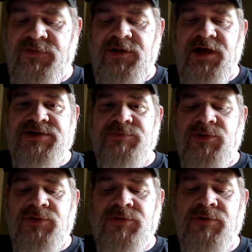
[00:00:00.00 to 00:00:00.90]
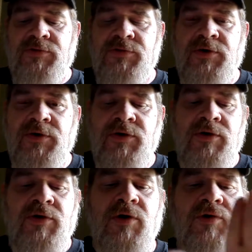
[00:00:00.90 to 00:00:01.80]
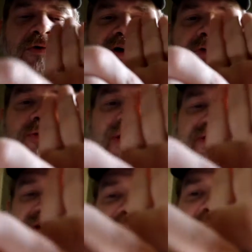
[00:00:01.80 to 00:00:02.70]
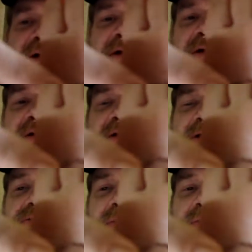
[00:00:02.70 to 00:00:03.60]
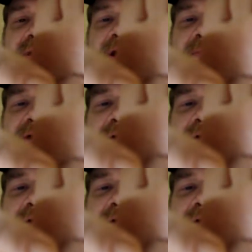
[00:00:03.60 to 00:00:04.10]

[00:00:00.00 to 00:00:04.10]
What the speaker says: Got some old and rusty that's rolled up.